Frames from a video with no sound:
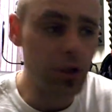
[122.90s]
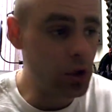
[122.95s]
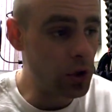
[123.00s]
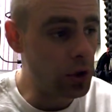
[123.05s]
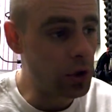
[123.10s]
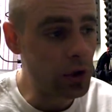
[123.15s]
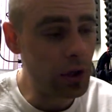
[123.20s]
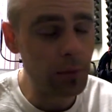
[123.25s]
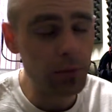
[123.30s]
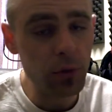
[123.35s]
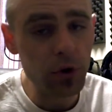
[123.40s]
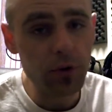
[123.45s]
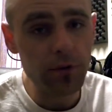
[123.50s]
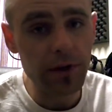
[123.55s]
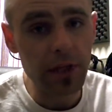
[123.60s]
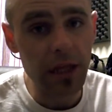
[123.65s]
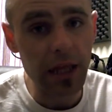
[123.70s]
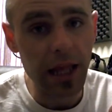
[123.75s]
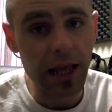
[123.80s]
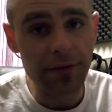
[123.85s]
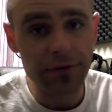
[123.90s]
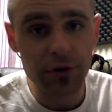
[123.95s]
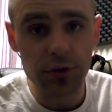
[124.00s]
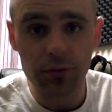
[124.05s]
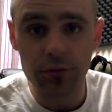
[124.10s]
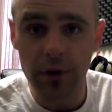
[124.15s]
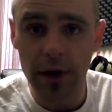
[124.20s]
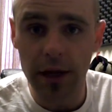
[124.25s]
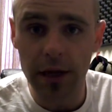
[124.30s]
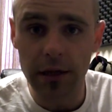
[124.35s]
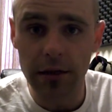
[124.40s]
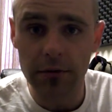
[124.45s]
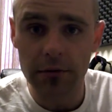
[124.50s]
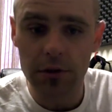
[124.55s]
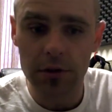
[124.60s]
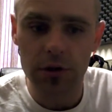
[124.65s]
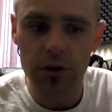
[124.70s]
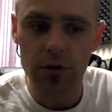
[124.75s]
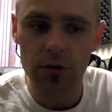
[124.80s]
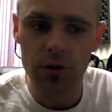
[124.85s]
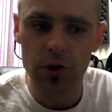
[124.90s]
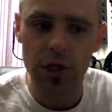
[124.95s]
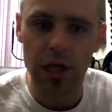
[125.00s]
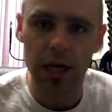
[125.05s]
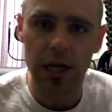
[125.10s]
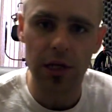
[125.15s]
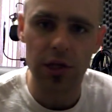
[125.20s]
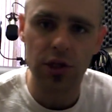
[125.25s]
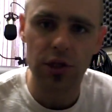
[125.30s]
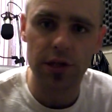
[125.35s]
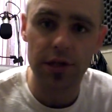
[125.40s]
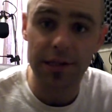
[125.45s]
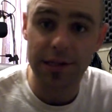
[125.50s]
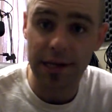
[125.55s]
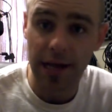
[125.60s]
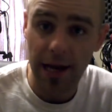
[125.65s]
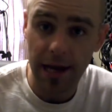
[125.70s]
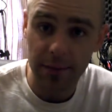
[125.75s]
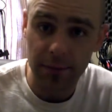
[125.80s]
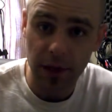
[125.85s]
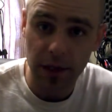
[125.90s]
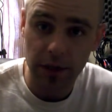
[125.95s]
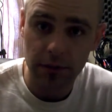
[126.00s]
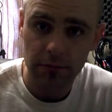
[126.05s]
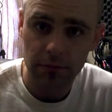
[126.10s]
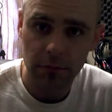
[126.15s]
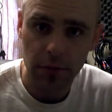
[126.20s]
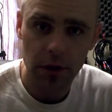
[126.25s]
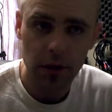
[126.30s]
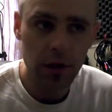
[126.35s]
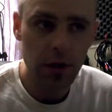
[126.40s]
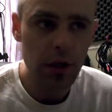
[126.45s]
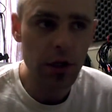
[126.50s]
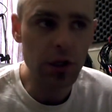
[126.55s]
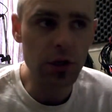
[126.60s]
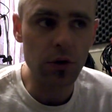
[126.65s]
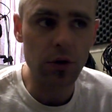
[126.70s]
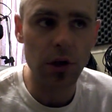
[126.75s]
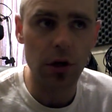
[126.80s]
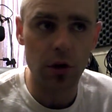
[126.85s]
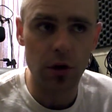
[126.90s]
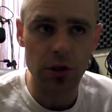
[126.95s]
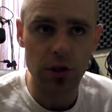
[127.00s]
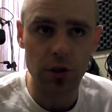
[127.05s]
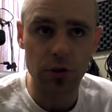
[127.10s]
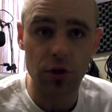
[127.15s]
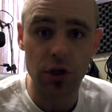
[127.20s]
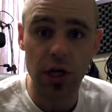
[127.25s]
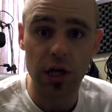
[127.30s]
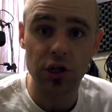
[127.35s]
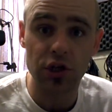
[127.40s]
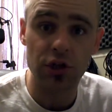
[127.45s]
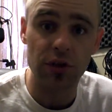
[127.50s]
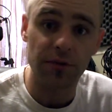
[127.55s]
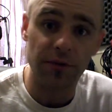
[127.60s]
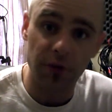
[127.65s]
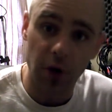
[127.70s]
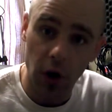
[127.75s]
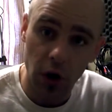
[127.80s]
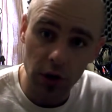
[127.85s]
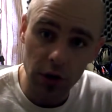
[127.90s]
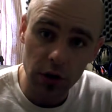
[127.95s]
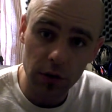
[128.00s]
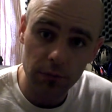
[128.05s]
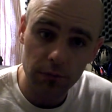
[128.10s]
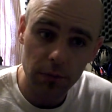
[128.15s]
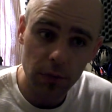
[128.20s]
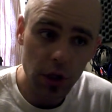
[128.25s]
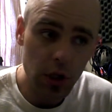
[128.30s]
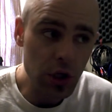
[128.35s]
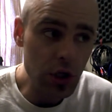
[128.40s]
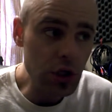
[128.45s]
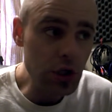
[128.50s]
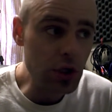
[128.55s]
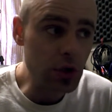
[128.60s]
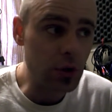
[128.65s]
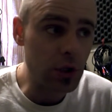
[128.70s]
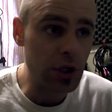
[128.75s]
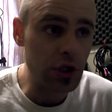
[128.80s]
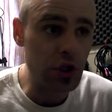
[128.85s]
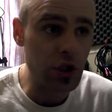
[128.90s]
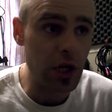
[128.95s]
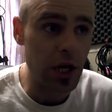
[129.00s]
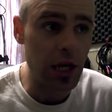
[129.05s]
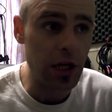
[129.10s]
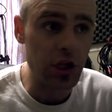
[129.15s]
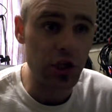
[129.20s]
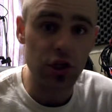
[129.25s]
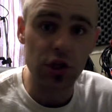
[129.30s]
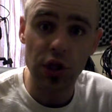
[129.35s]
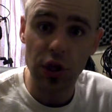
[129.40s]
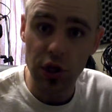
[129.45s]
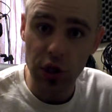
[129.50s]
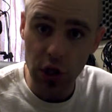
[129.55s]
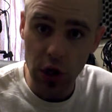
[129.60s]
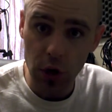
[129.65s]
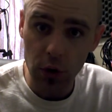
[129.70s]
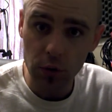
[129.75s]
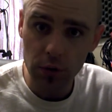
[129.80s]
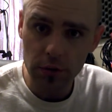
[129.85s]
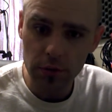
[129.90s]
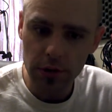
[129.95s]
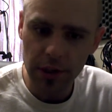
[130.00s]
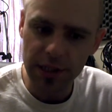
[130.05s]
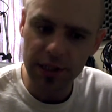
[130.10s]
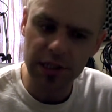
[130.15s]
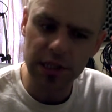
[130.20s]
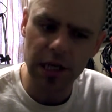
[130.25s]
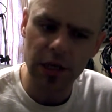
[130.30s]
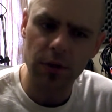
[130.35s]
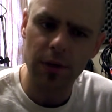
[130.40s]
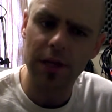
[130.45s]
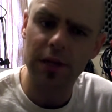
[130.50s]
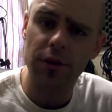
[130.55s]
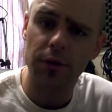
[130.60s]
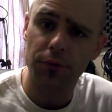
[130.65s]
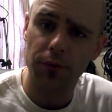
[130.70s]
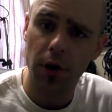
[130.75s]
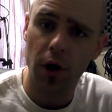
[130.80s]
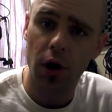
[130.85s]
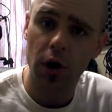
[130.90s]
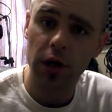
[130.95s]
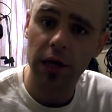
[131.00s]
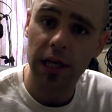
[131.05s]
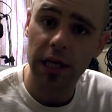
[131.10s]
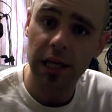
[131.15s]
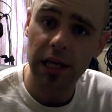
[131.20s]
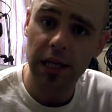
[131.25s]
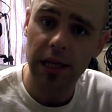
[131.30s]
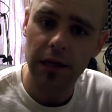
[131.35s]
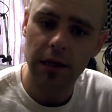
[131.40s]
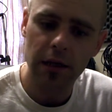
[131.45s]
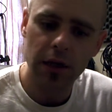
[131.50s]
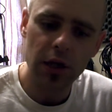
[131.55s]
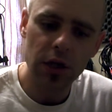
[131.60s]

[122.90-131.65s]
So you can move it left or right to change the timing. You can also change the volume. You can change the note. Let's say you hit the wrong key.